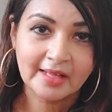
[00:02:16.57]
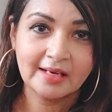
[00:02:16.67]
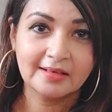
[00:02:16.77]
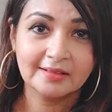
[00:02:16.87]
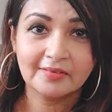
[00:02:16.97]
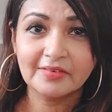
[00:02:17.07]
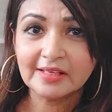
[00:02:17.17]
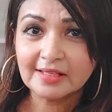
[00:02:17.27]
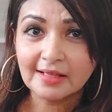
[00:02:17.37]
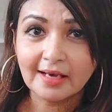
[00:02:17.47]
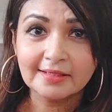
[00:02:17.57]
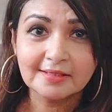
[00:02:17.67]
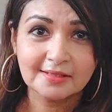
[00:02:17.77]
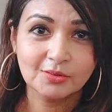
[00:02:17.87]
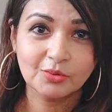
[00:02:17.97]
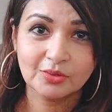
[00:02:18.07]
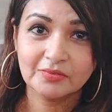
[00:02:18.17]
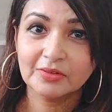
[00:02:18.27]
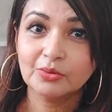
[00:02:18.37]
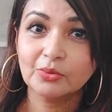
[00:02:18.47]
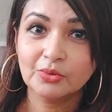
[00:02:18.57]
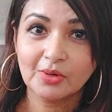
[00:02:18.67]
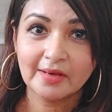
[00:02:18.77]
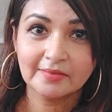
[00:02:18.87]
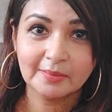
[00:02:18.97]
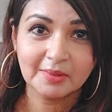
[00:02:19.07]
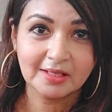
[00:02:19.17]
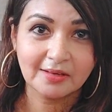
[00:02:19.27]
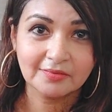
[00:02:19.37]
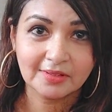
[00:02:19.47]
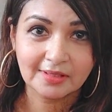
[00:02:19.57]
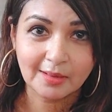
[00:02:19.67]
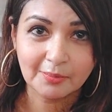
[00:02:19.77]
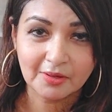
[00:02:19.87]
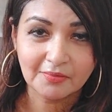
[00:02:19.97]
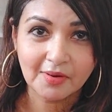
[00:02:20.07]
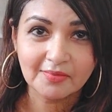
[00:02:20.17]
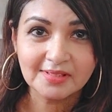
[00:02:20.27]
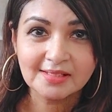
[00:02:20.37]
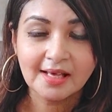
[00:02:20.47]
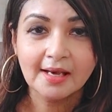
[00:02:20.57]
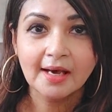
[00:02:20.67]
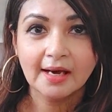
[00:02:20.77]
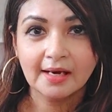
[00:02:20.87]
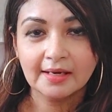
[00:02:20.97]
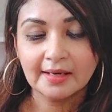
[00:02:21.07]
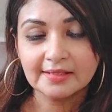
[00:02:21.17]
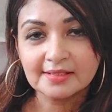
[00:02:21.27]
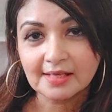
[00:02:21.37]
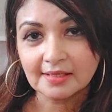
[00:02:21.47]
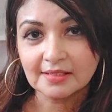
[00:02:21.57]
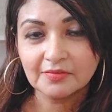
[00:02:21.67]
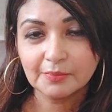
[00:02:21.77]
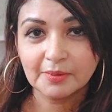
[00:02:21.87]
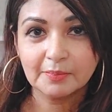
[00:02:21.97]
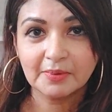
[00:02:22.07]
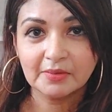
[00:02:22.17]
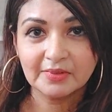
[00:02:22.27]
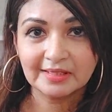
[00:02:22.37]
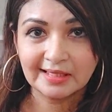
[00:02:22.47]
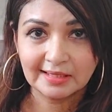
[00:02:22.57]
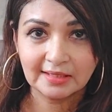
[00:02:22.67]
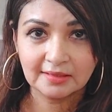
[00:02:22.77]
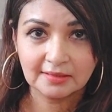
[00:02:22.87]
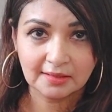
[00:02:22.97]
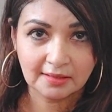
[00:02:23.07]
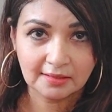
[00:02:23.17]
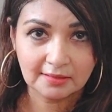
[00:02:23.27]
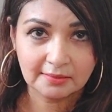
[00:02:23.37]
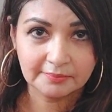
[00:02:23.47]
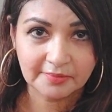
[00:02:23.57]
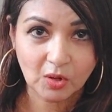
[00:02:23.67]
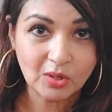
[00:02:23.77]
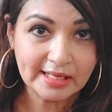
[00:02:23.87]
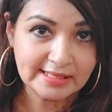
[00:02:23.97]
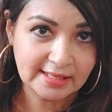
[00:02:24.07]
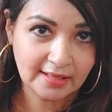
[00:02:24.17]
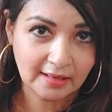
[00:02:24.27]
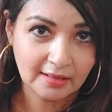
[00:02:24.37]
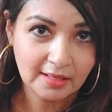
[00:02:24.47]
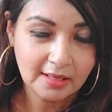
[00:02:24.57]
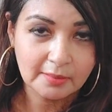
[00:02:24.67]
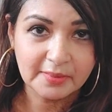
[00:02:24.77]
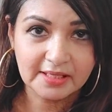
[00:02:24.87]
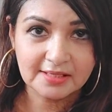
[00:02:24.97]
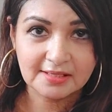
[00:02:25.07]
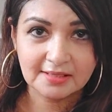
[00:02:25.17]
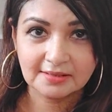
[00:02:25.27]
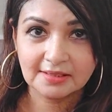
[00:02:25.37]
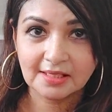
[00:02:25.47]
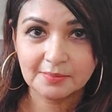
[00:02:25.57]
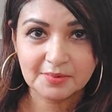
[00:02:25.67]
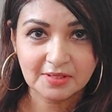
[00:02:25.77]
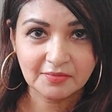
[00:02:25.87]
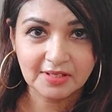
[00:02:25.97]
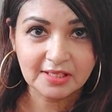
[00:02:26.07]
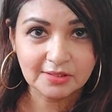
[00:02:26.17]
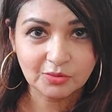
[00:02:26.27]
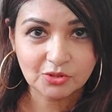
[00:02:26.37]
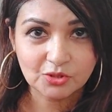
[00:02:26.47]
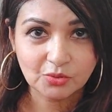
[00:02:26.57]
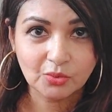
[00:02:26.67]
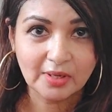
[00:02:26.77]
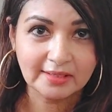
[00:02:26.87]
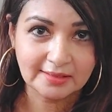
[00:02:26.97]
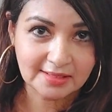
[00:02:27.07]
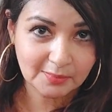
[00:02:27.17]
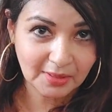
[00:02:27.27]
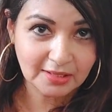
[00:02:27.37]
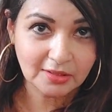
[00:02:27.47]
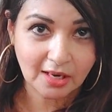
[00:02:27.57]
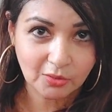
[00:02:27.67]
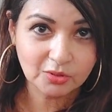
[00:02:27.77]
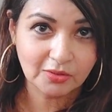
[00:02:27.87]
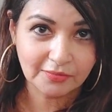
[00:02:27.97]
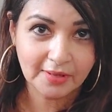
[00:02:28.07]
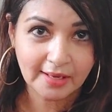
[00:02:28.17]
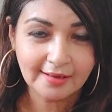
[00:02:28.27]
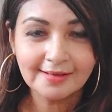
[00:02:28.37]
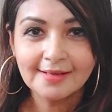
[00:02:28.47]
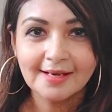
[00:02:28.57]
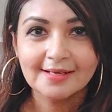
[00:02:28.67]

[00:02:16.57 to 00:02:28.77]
They're very light. You don't even know you have them in after a couple of hours. And it's ideal for people with thinning or less hair, because the tapes definitely don't show and it's made out of hair.